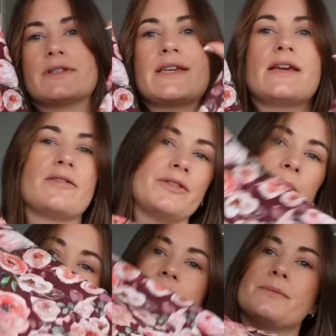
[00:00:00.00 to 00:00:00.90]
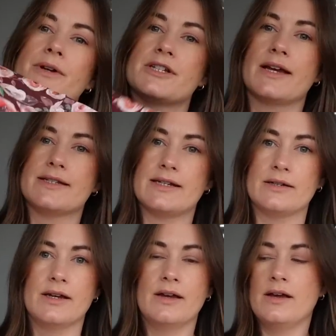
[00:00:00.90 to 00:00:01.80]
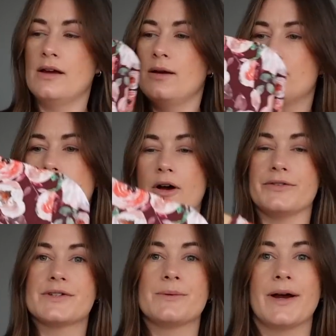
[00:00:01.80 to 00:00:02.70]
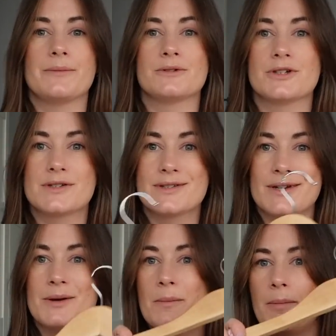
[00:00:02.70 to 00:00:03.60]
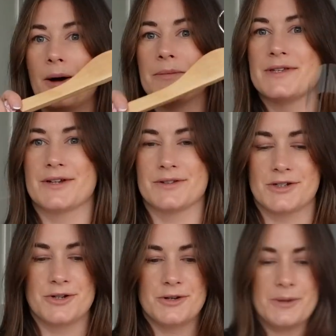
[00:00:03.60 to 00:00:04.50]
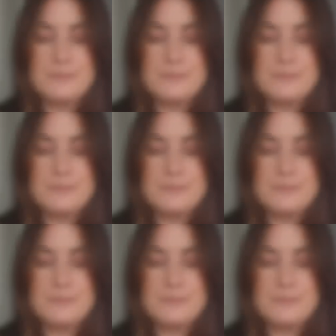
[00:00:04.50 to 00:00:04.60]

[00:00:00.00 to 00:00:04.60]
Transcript: tier on the bottom which I did put on, so I will just pop this on to show you.